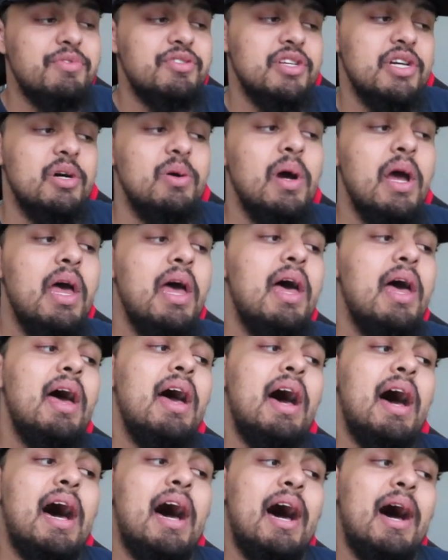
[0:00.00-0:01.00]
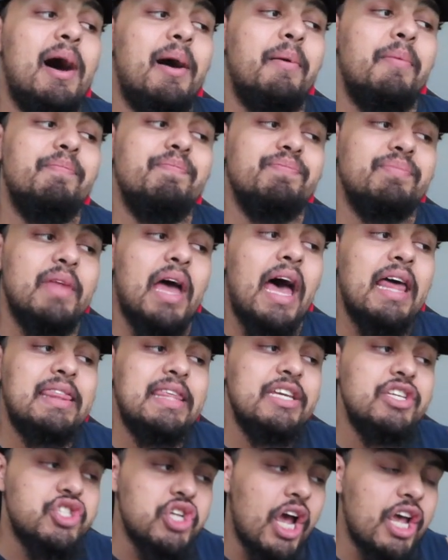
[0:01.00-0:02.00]
So I
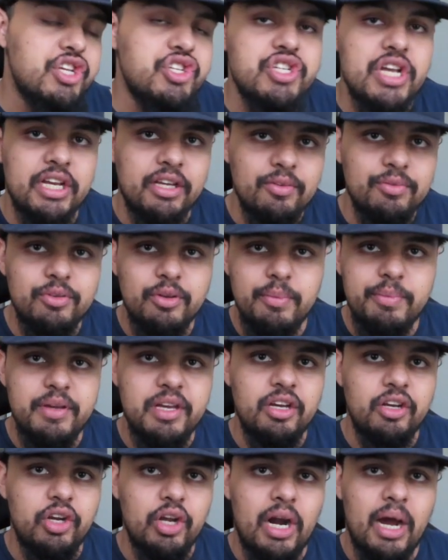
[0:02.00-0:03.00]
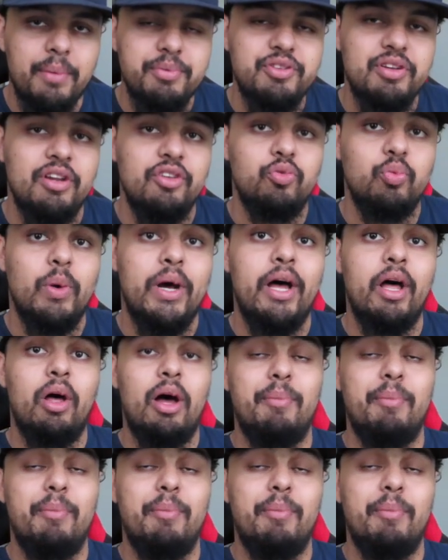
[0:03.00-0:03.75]
think Josh Jacobs could be a good option as well.